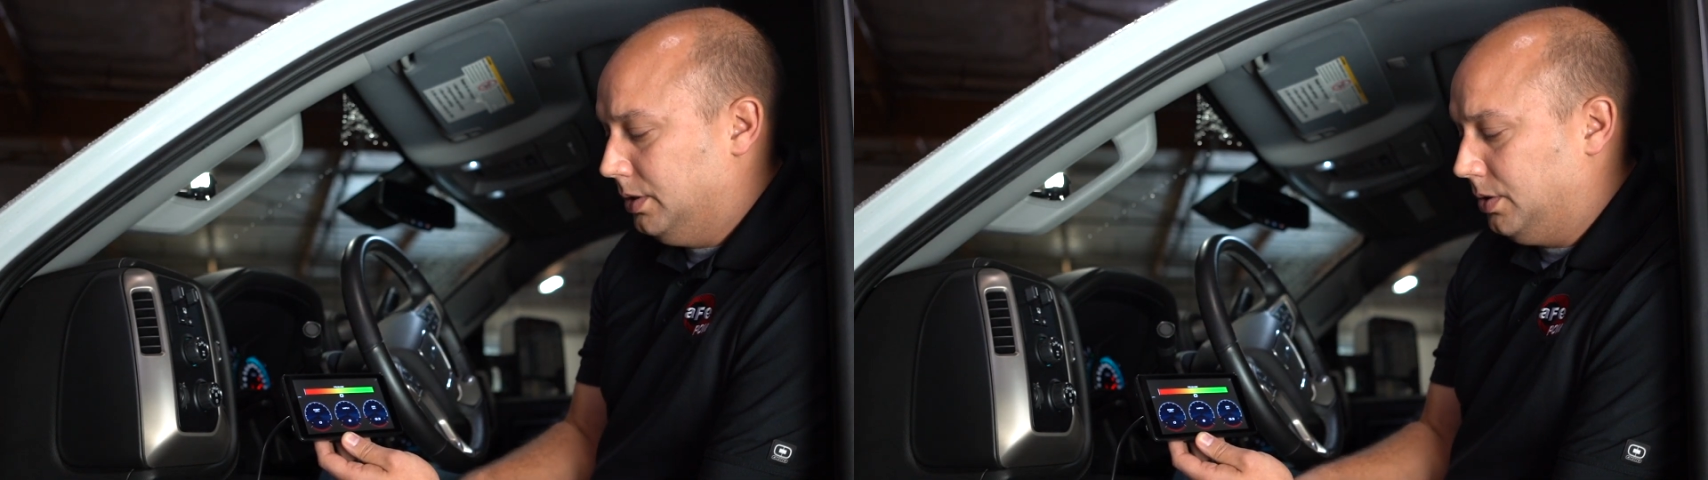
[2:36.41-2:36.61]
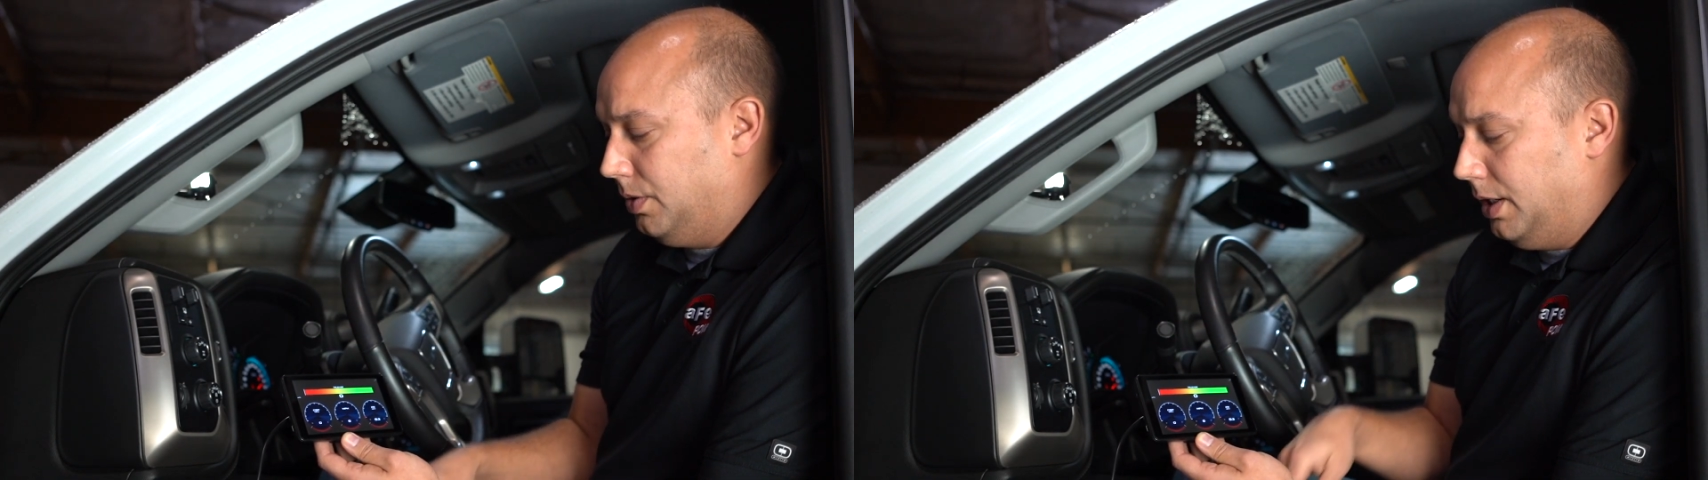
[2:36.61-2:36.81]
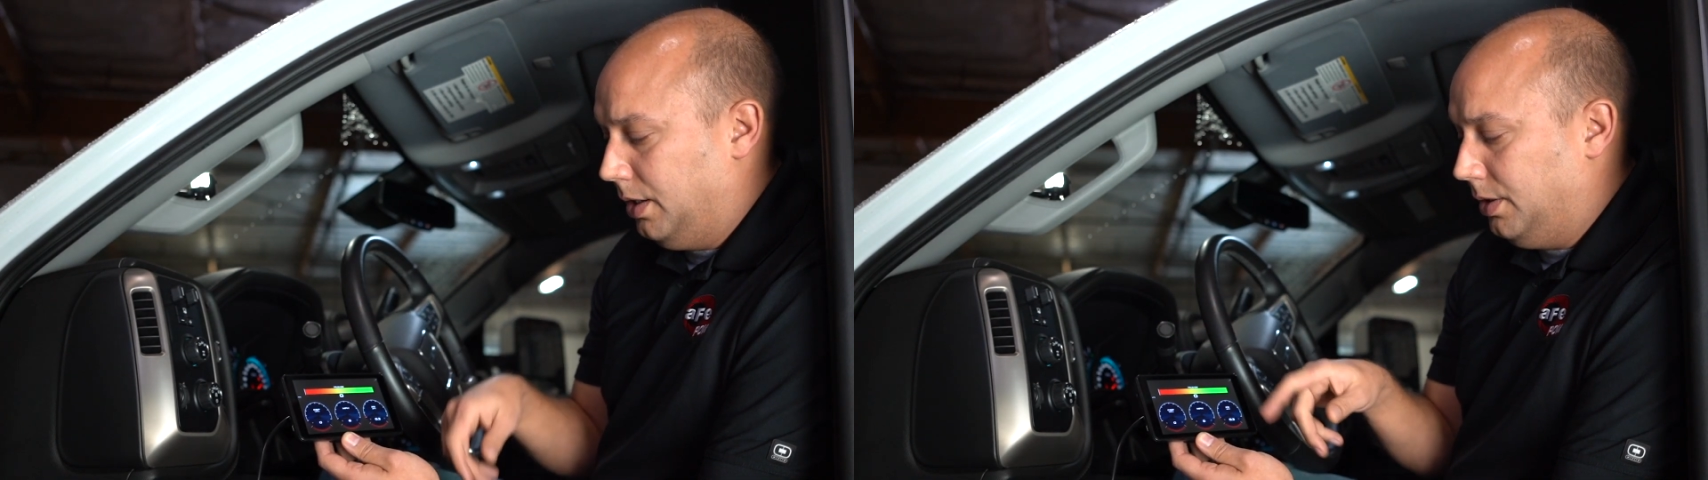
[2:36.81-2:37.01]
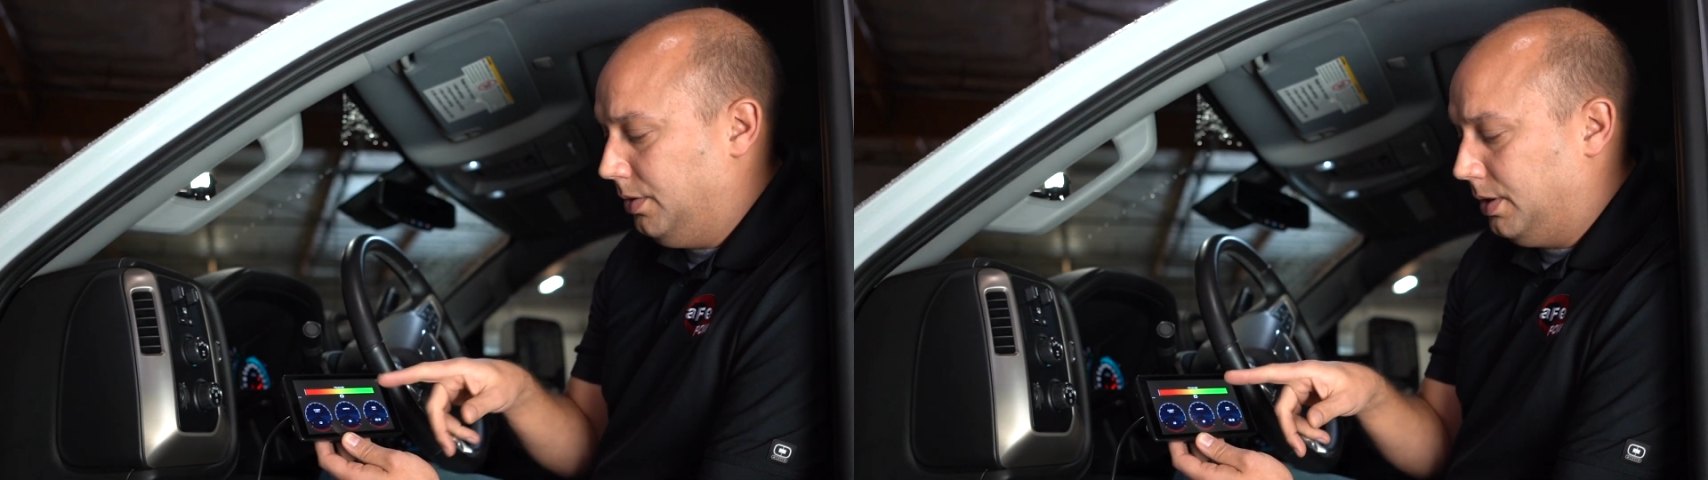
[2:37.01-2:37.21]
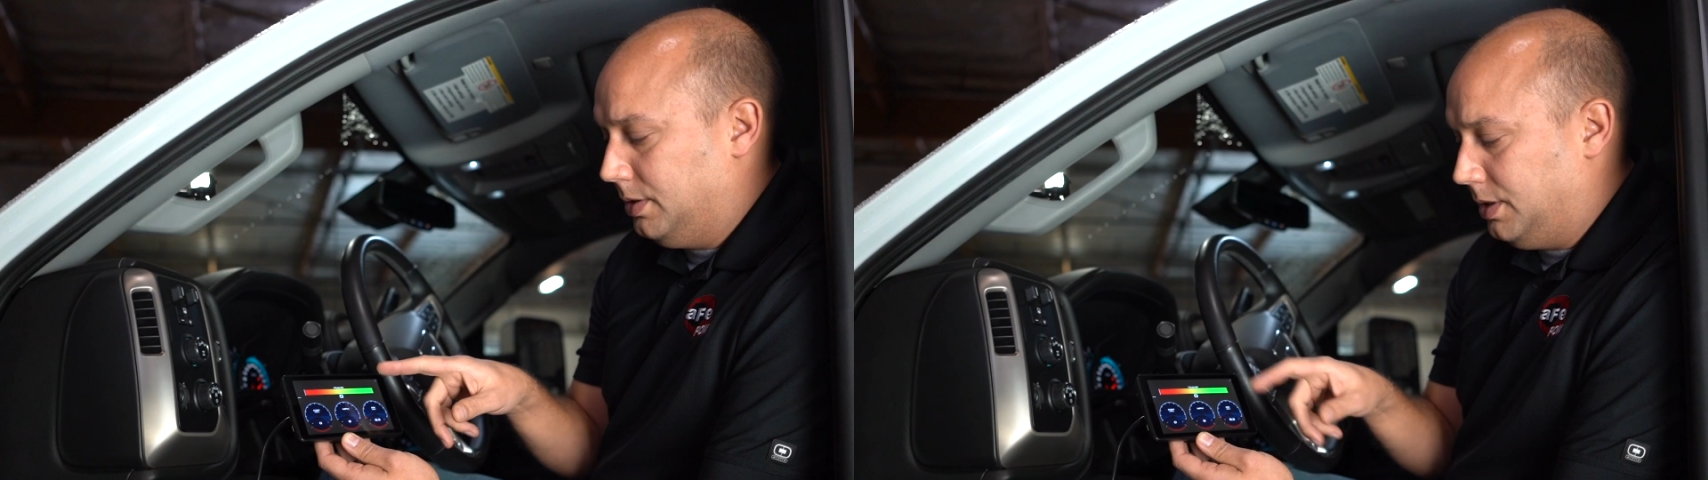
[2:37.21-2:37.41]
So in here
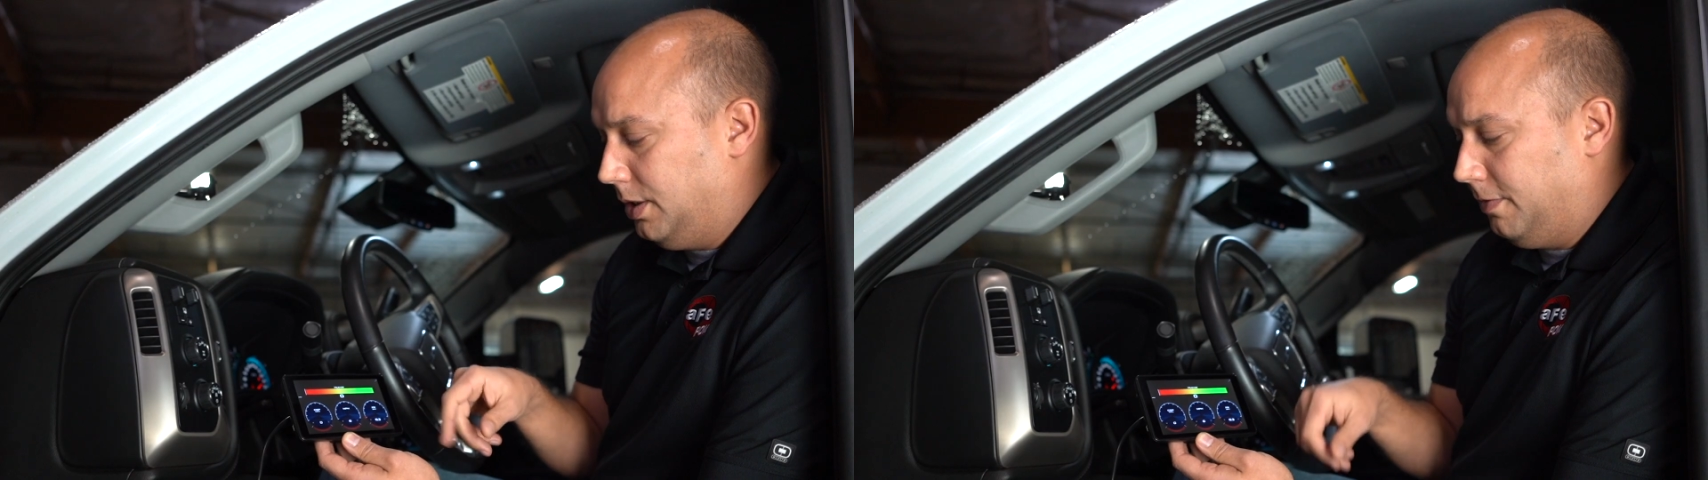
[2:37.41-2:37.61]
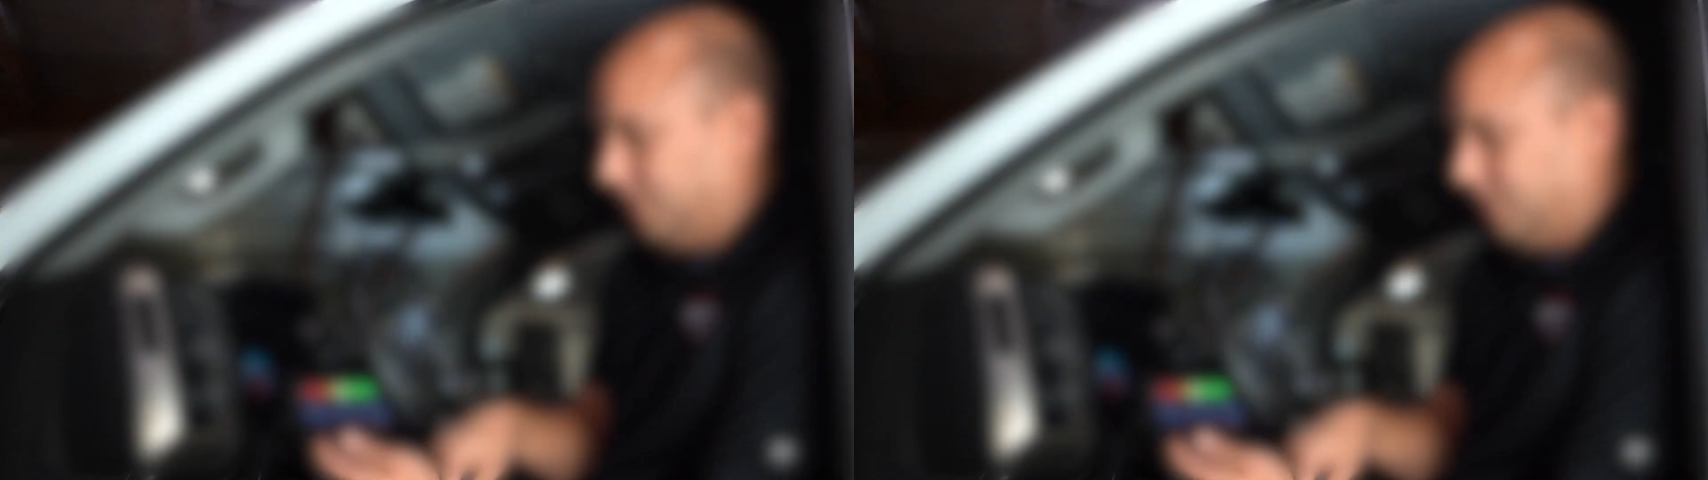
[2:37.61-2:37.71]
you can see your